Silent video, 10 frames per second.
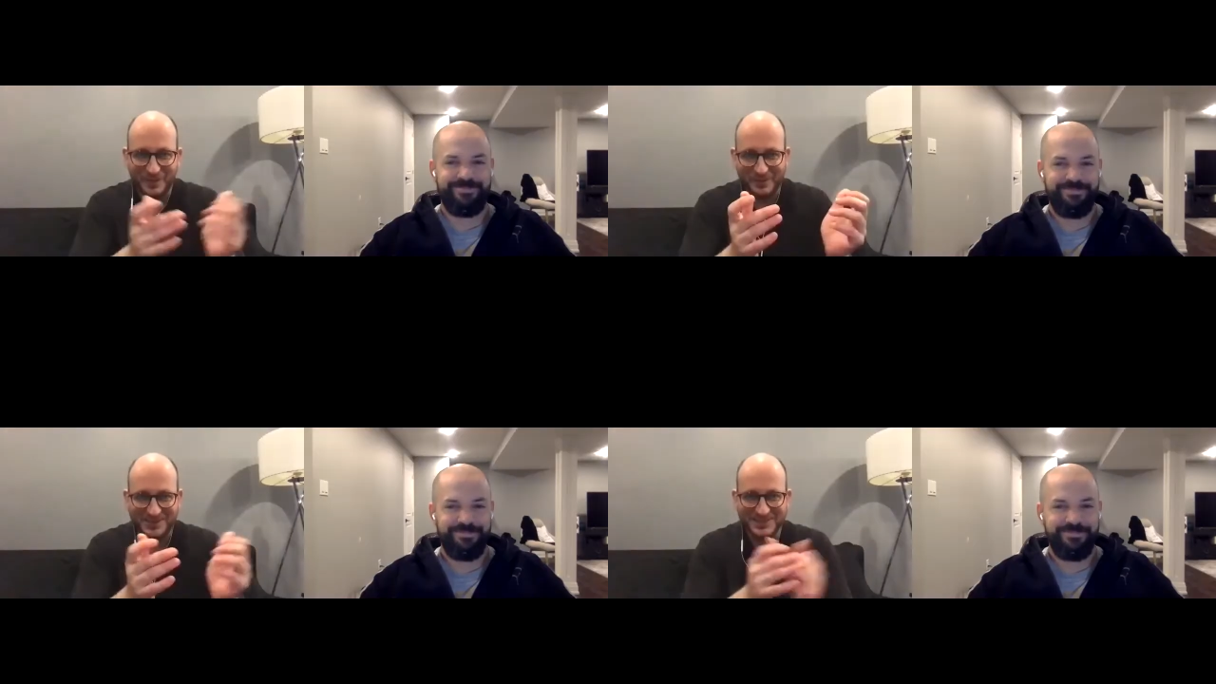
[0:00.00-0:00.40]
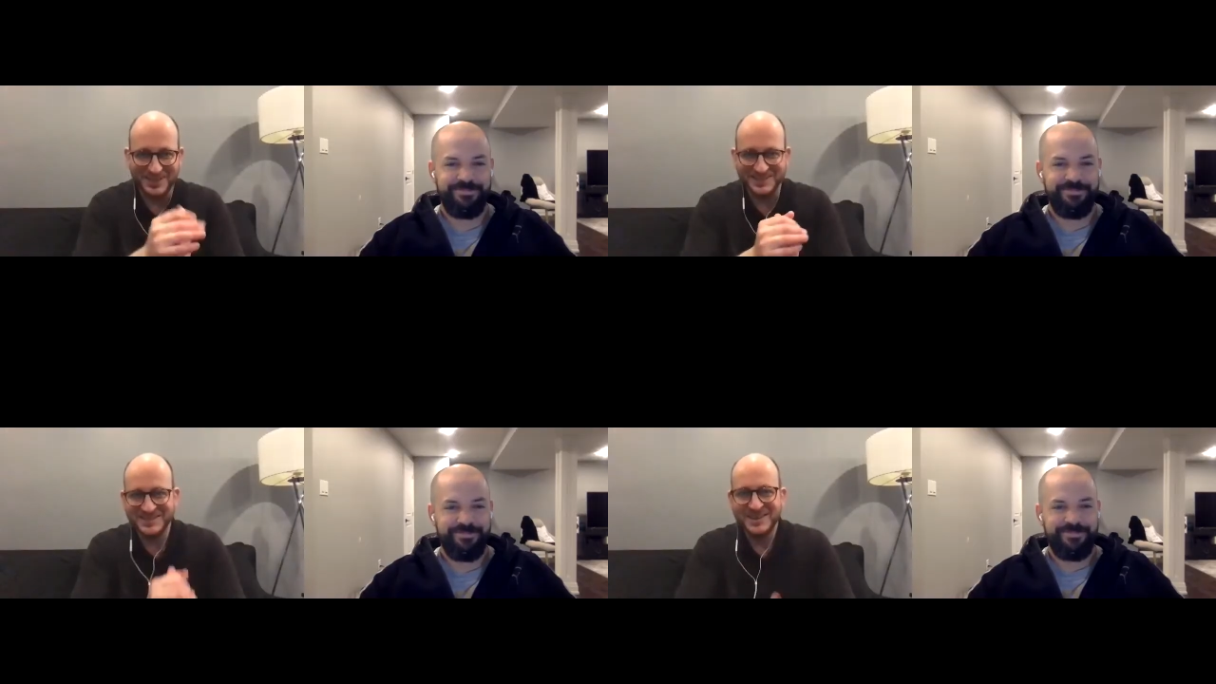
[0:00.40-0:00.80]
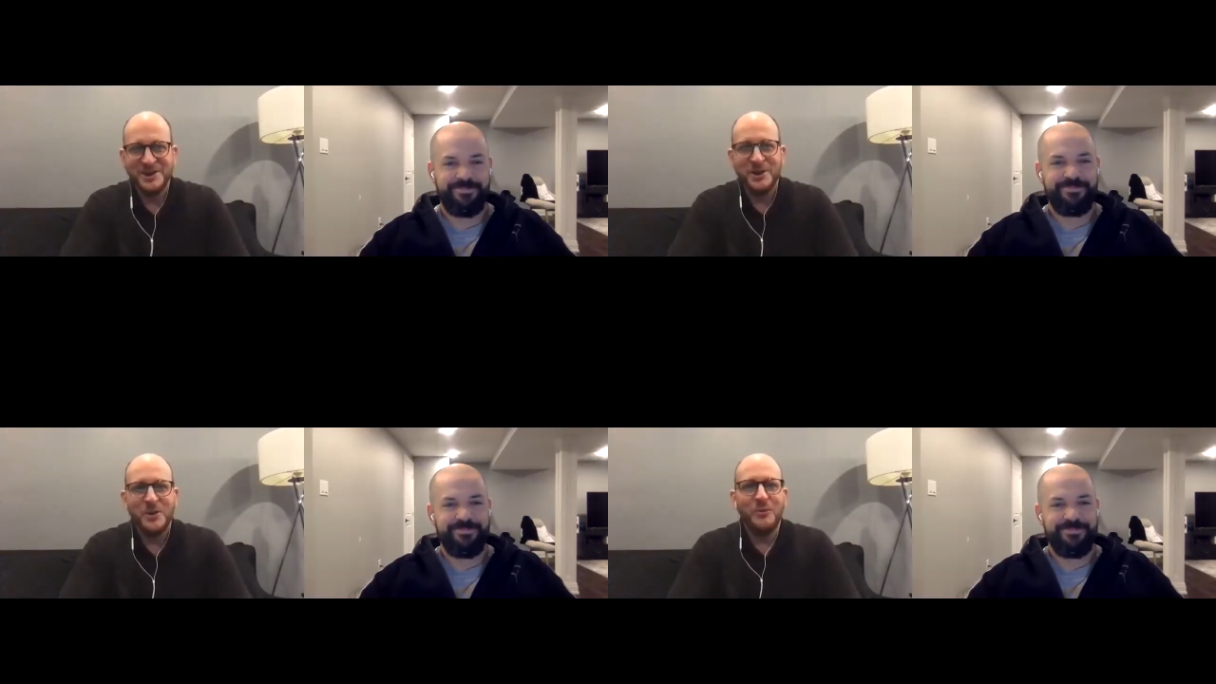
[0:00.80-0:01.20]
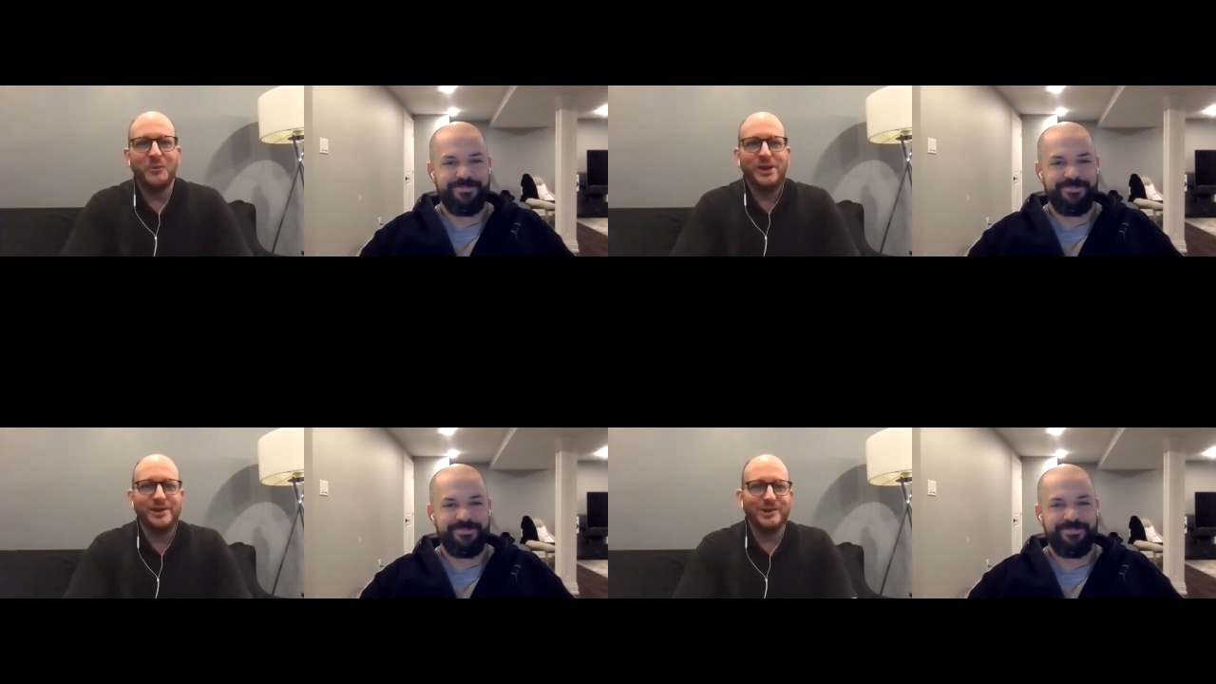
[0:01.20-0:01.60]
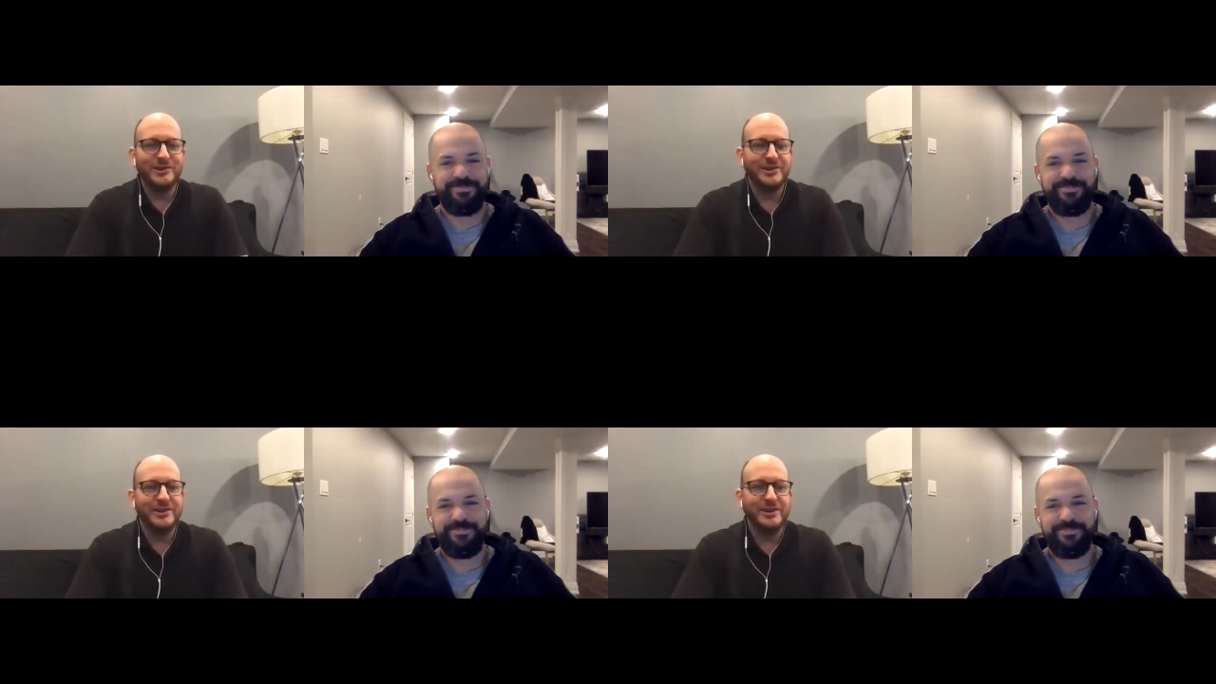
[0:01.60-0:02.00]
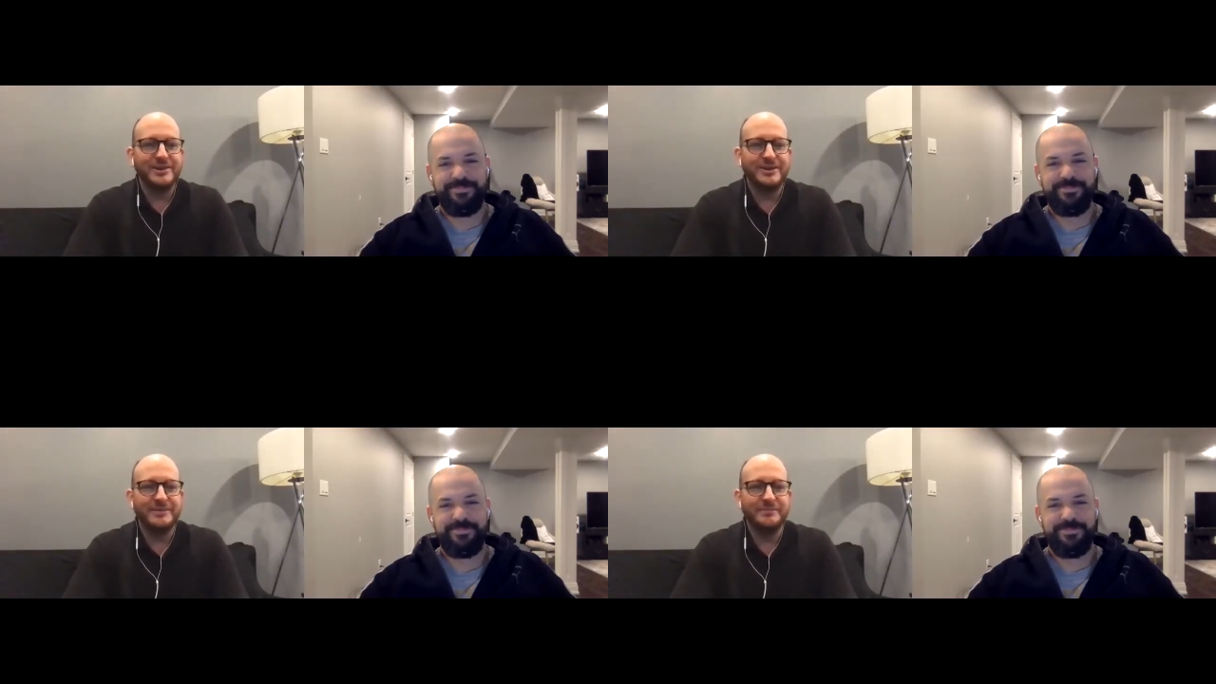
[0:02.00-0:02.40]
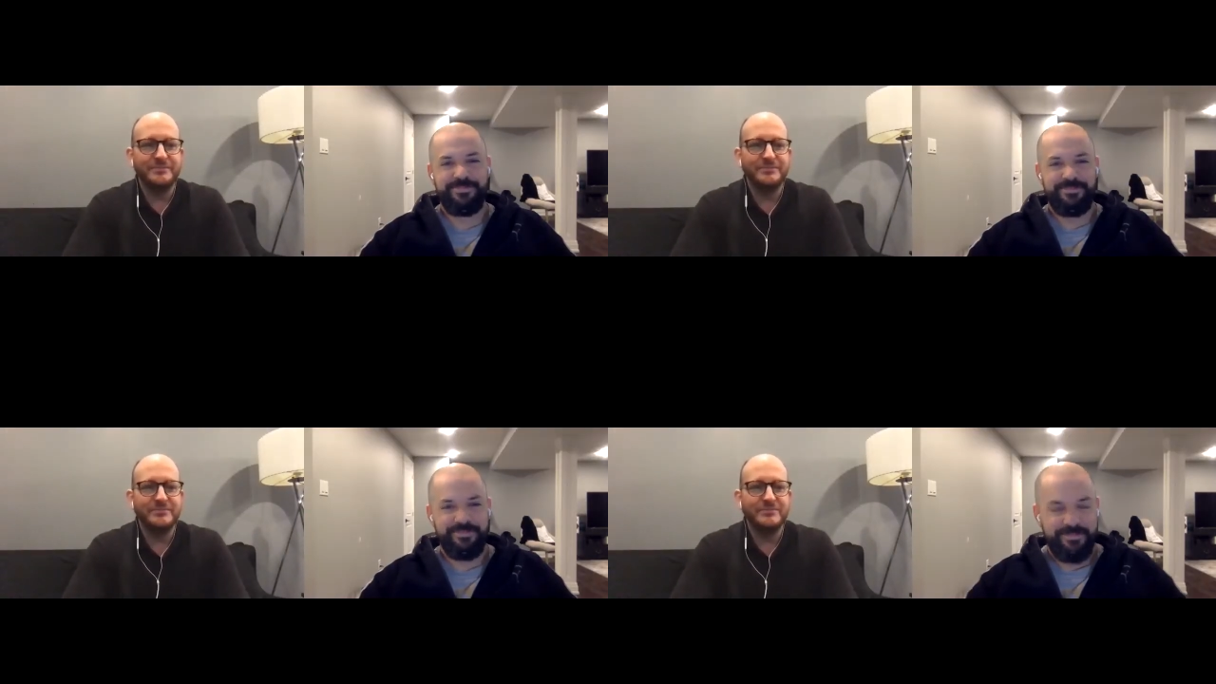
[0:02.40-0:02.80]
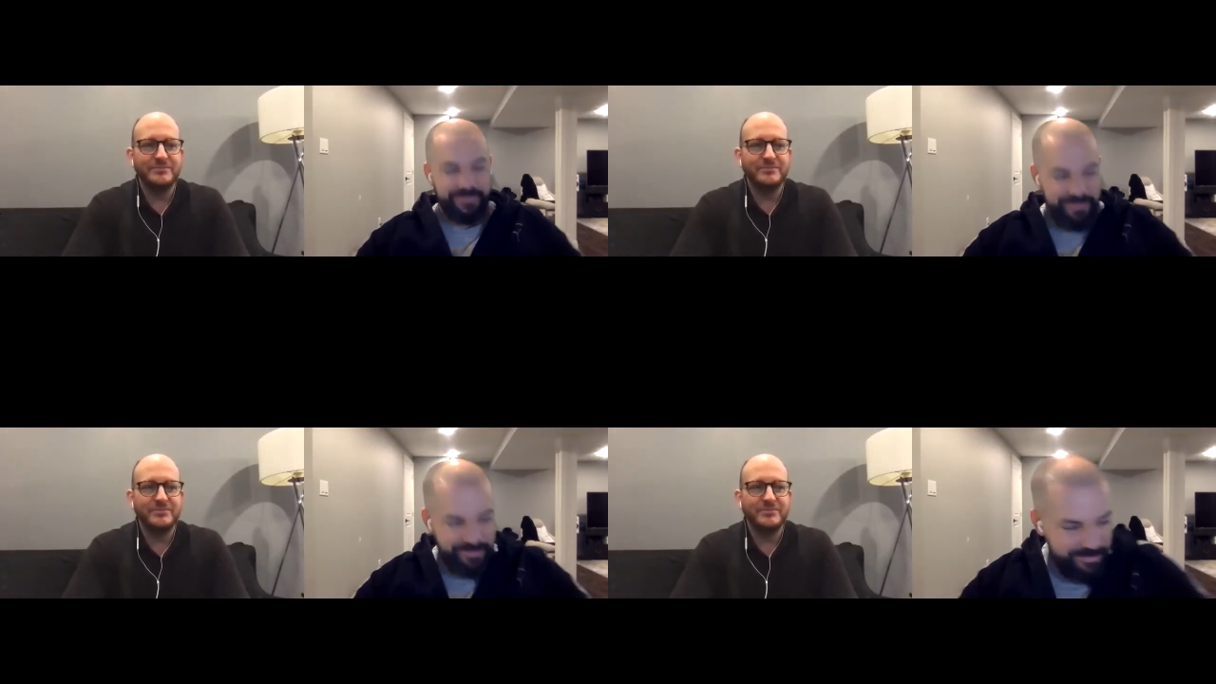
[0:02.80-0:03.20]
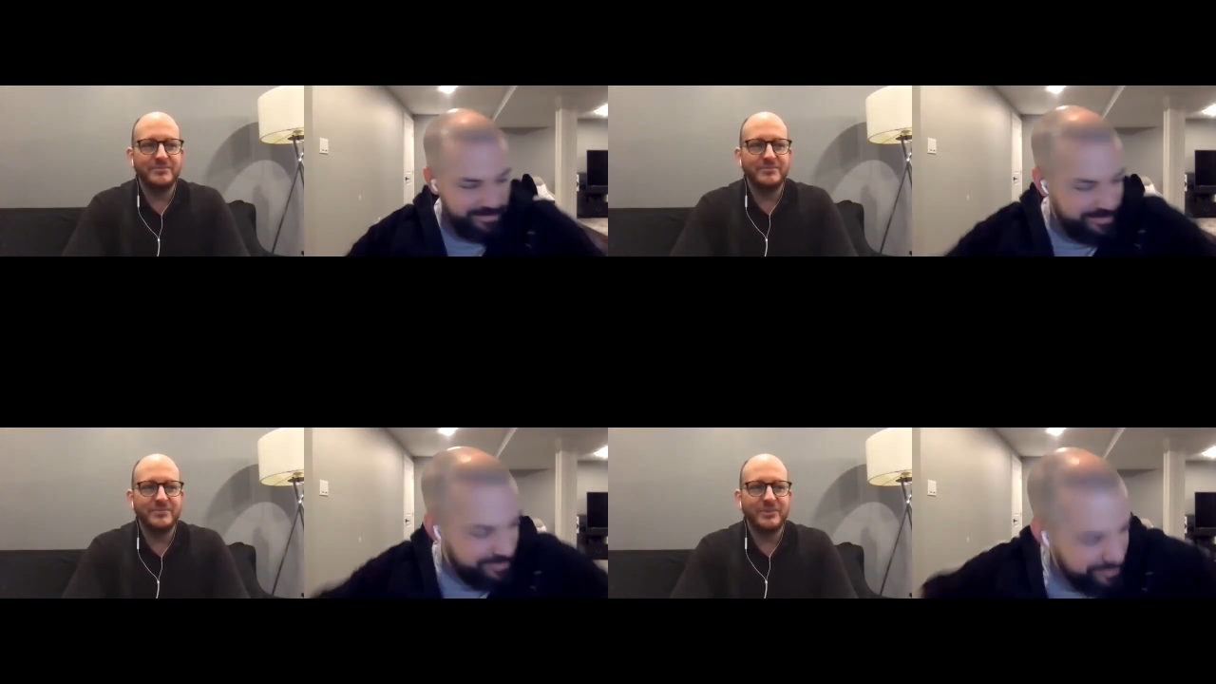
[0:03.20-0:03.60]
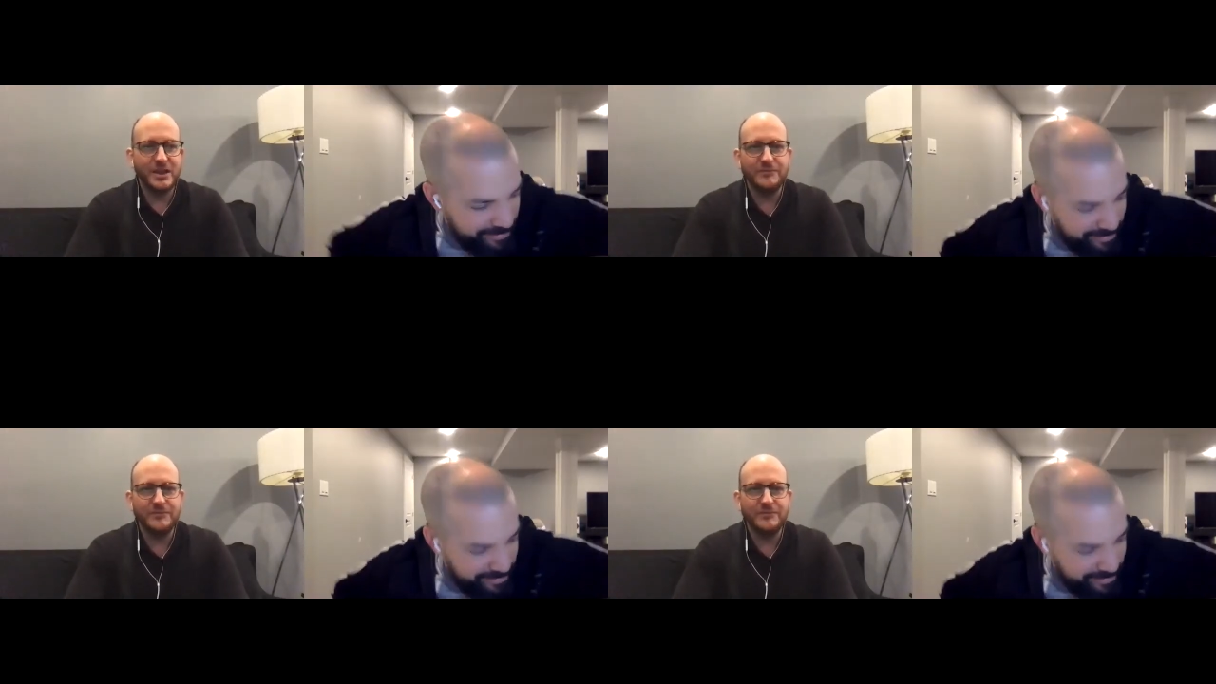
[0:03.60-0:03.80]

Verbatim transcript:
Speaker 1: makes sense, where um, if